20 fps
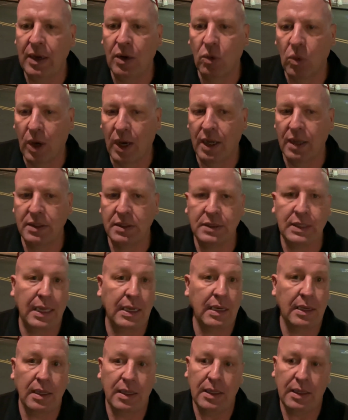it was that
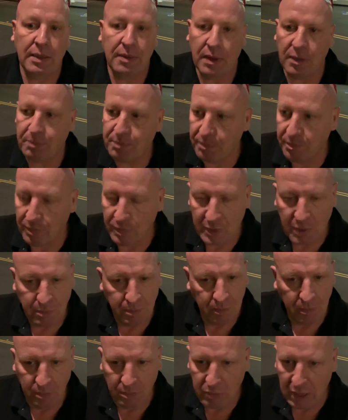
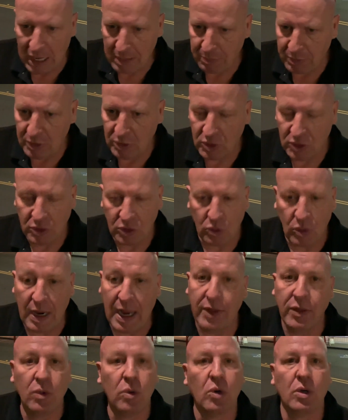block producers
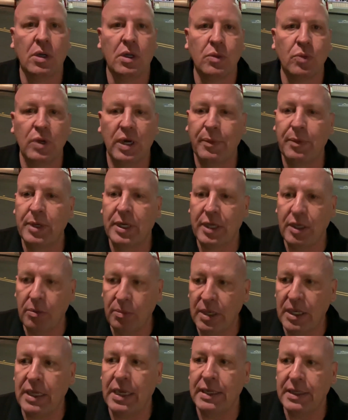around the world were able to
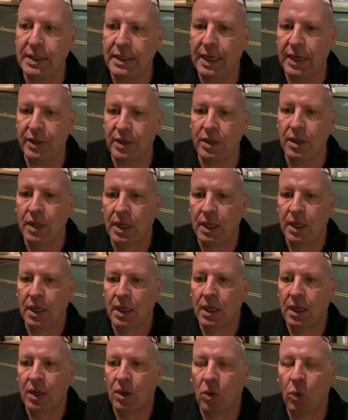communicate together,
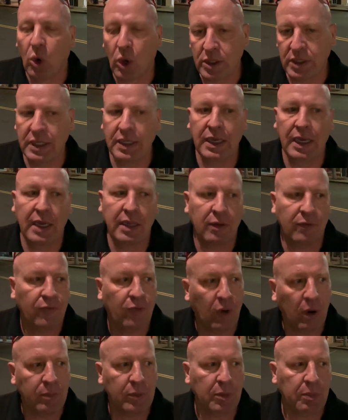work together,
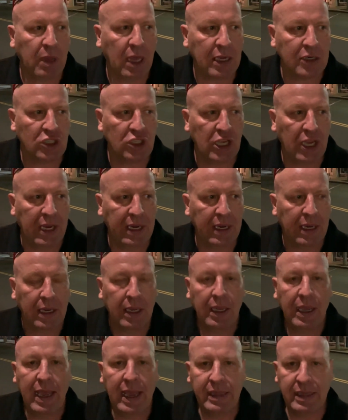form the blockchain,
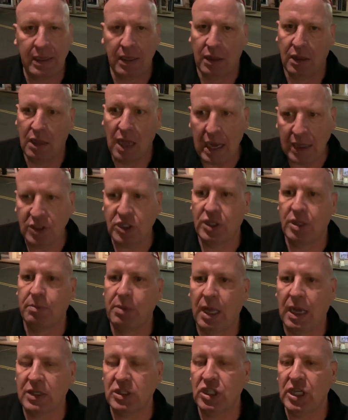and then launch the
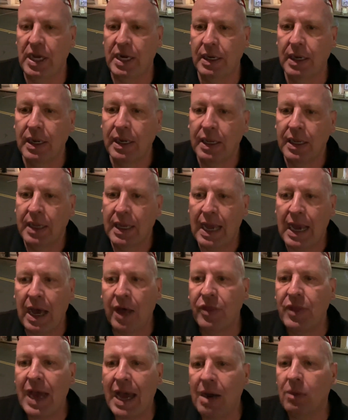blockchain. How
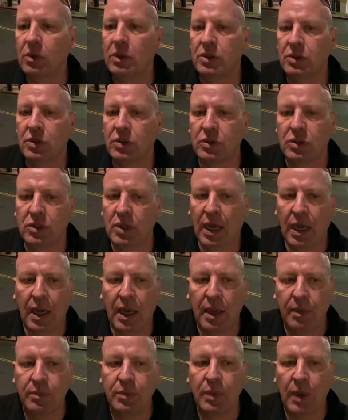that was
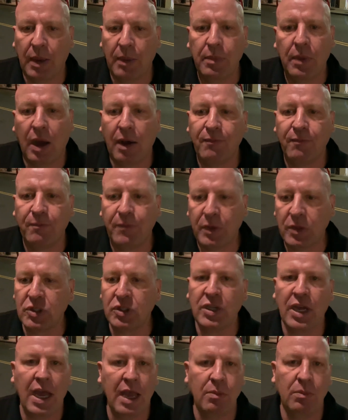uh, a, a
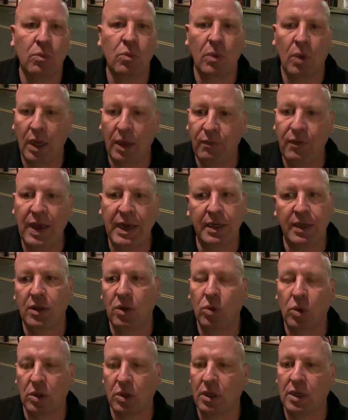first-time event in the
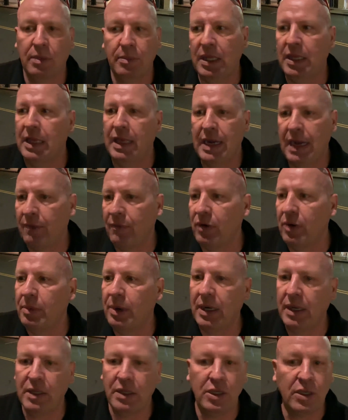world. I mean, that
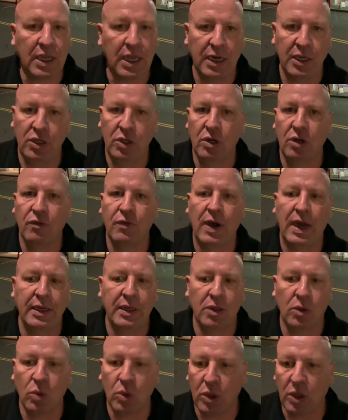everybody kind of unified
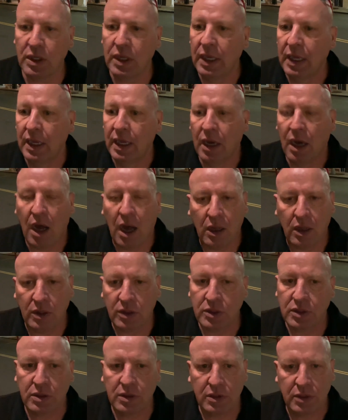in the world all
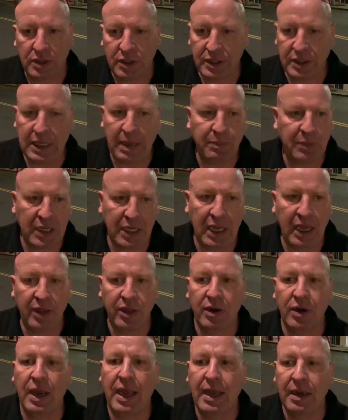stepped
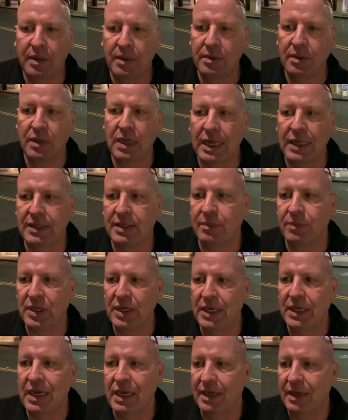together and got
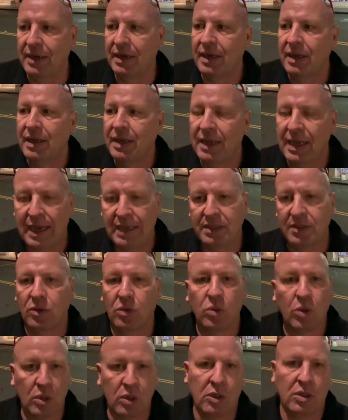something done. As a
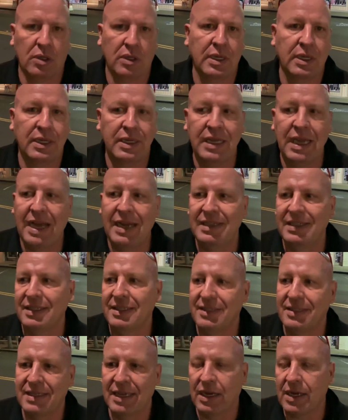world, not
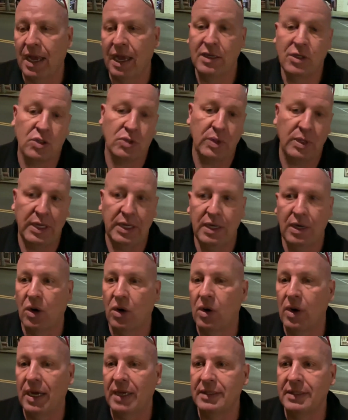as a country
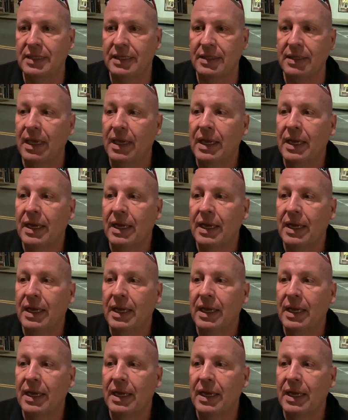or as, as